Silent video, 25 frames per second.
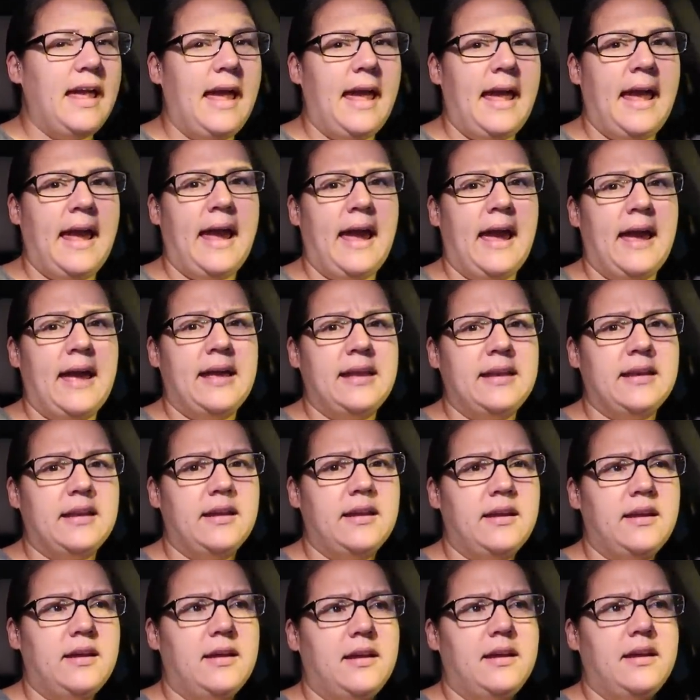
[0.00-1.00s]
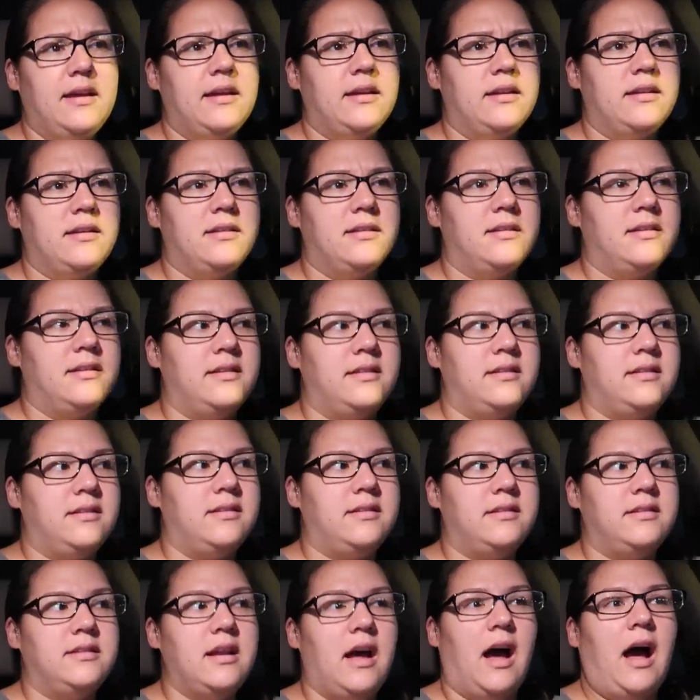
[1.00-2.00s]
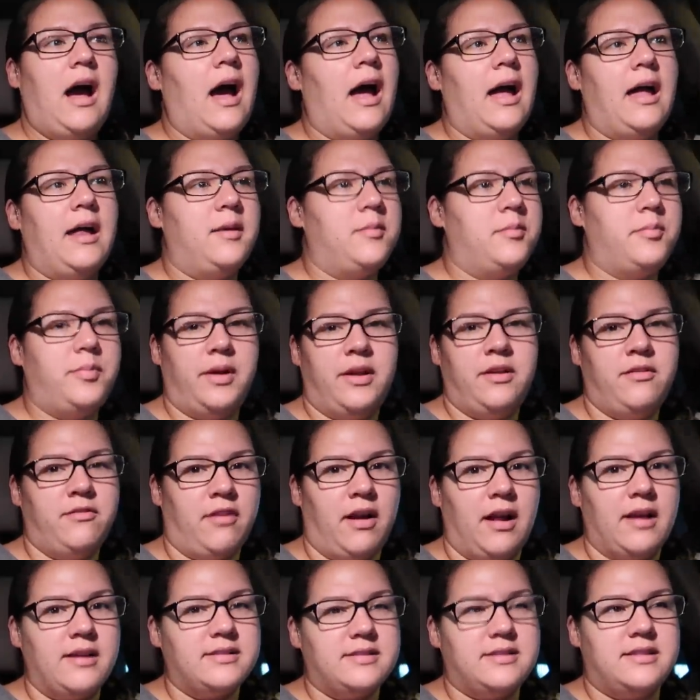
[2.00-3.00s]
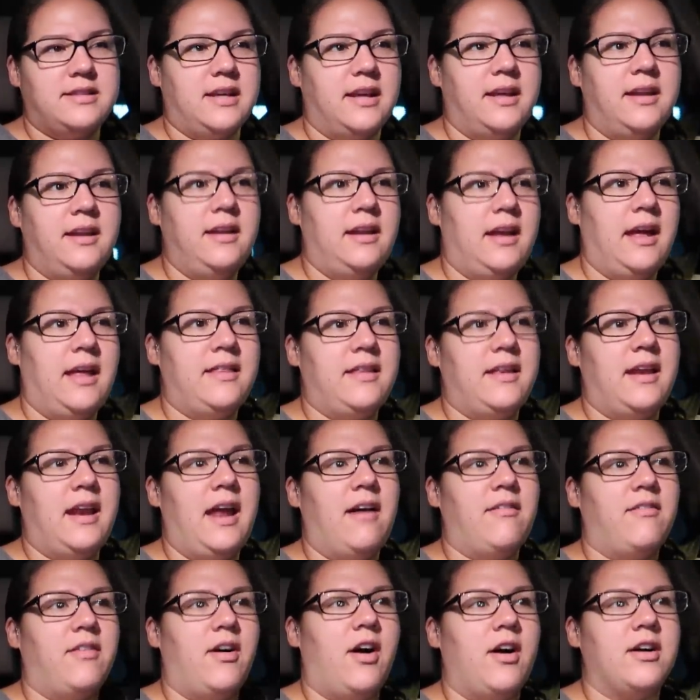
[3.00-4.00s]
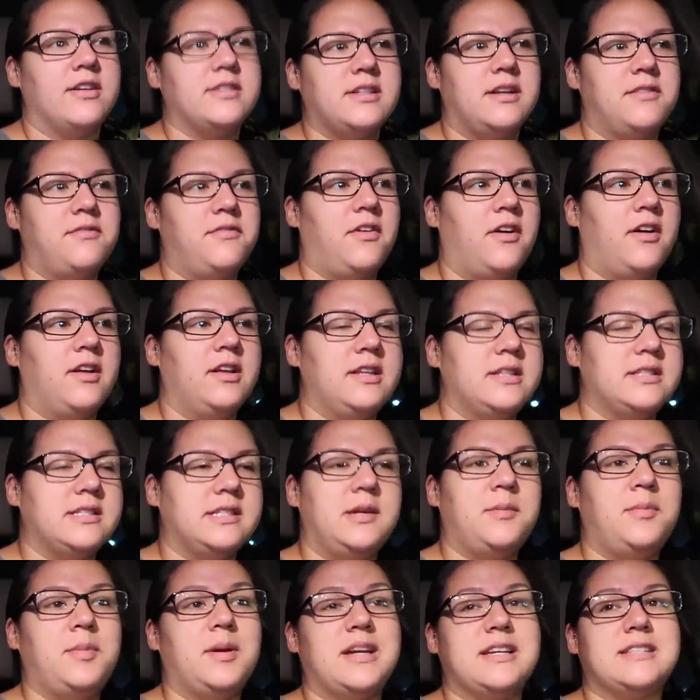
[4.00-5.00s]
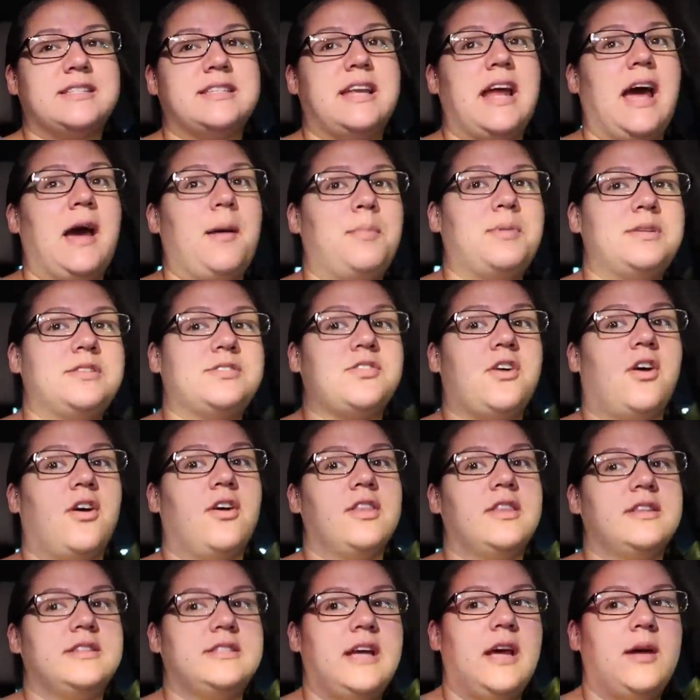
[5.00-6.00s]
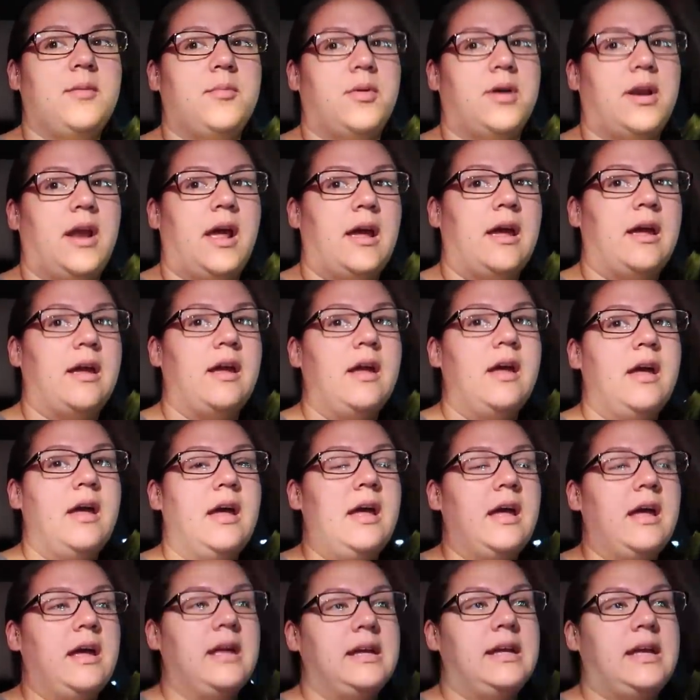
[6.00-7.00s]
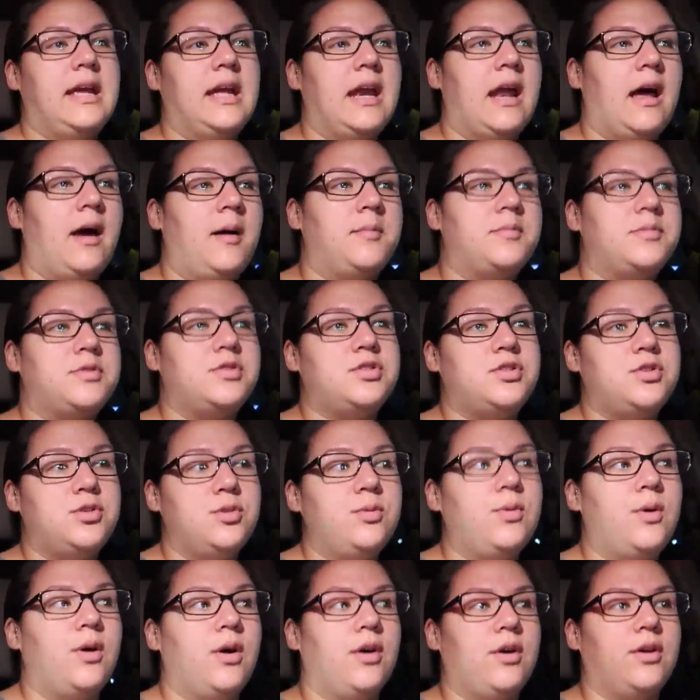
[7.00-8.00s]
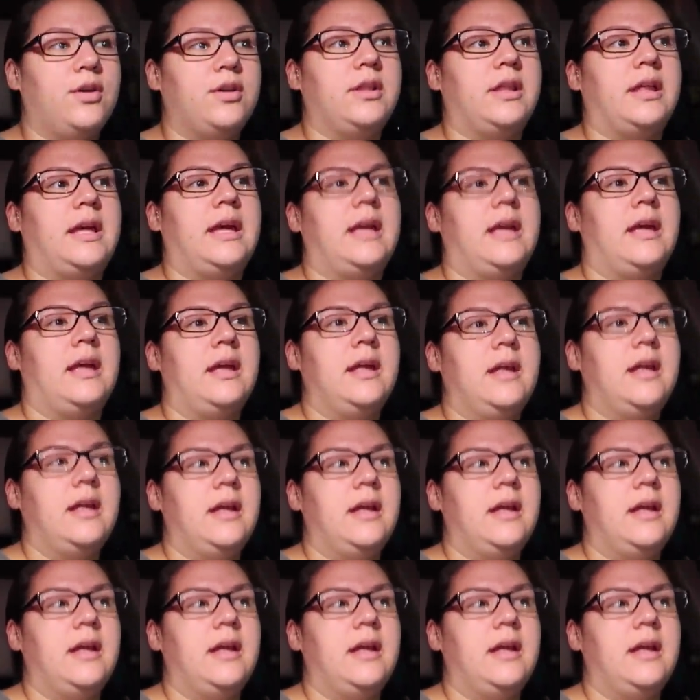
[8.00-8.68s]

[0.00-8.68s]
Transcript: and not been rested, and then have a hard time falling asleep, because it happens all the time. When I get up too early,